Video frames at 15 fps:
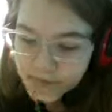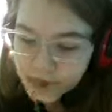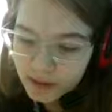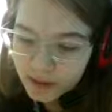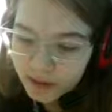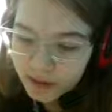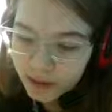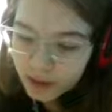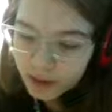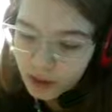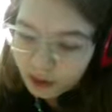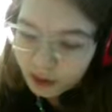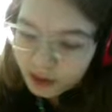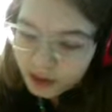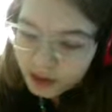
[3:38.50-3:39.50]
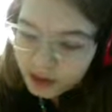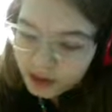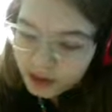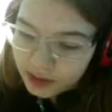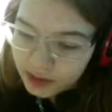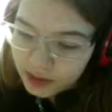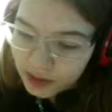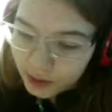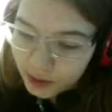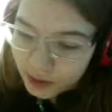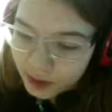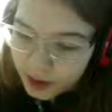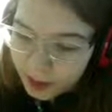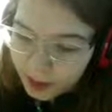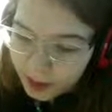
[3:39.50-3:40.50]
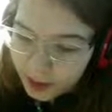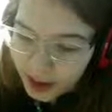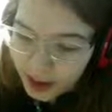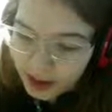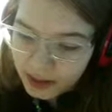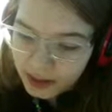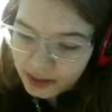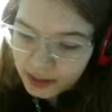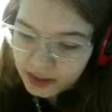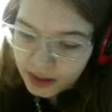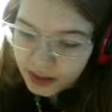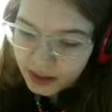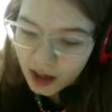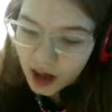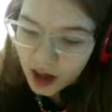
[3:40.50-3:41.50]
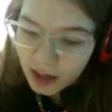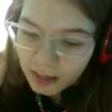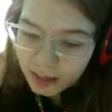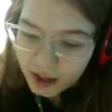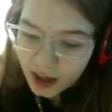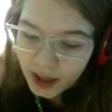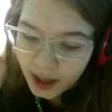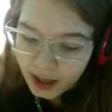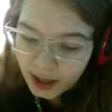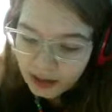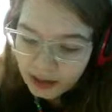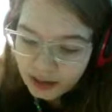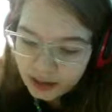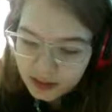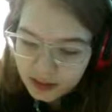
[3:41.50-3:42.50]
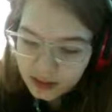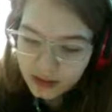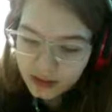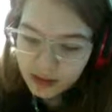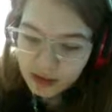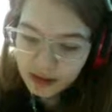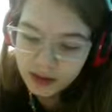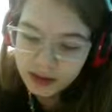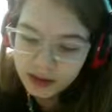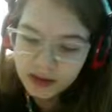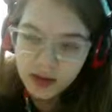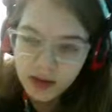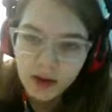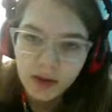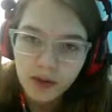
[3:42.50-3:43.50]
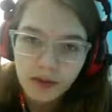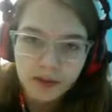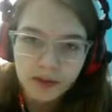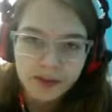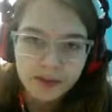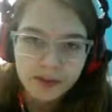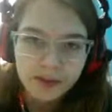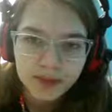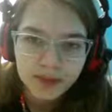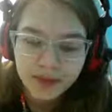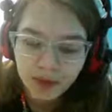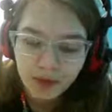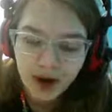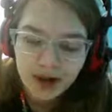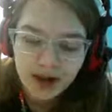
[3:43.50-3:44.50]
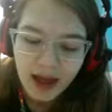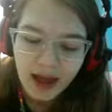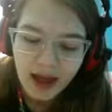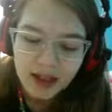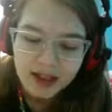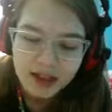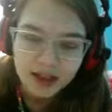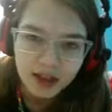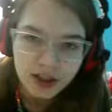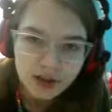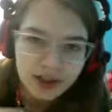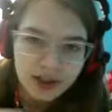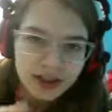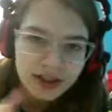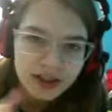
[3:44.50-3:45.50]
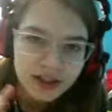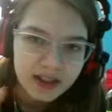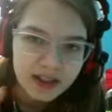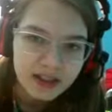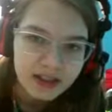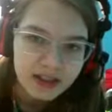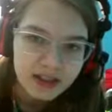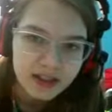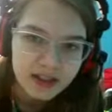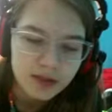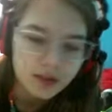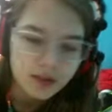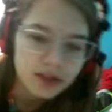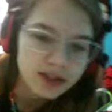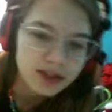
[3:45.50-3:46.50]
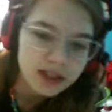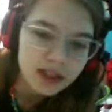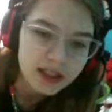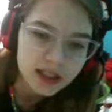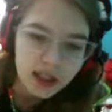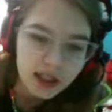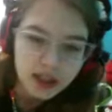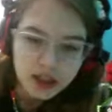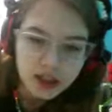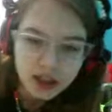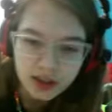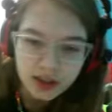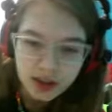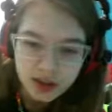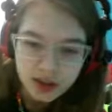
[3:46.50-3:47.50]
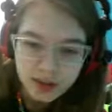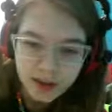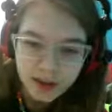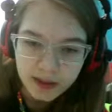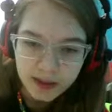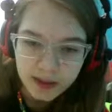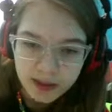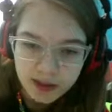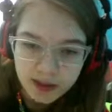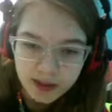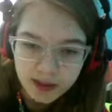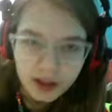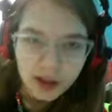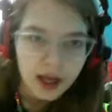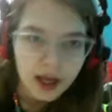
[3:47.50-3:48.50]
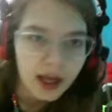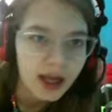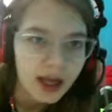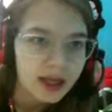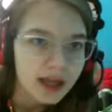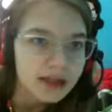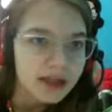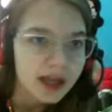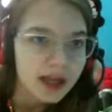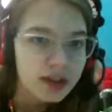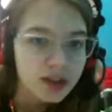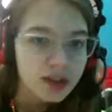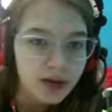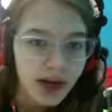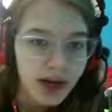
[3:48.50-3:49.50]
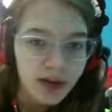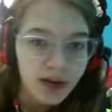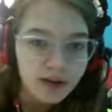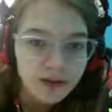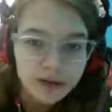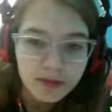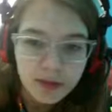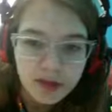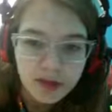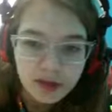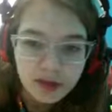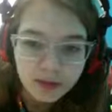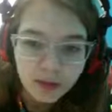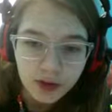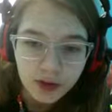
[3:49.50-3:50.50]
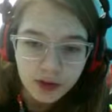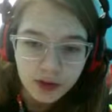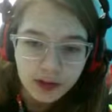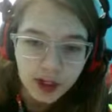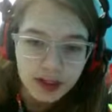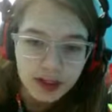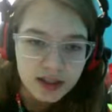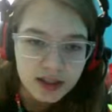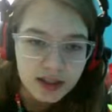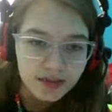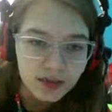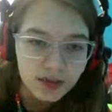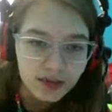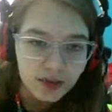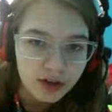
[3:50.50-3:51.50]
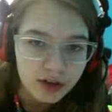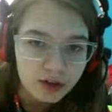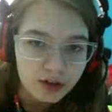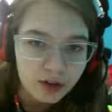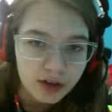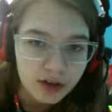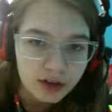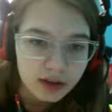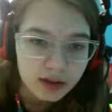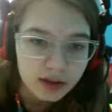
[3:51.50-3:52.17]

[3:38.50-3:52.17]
They only see what their minds can comprehend. So before that actually starts, when it gets into this forest scene, it actually starts playing music. And I do have music for it. I just need to find the correct one.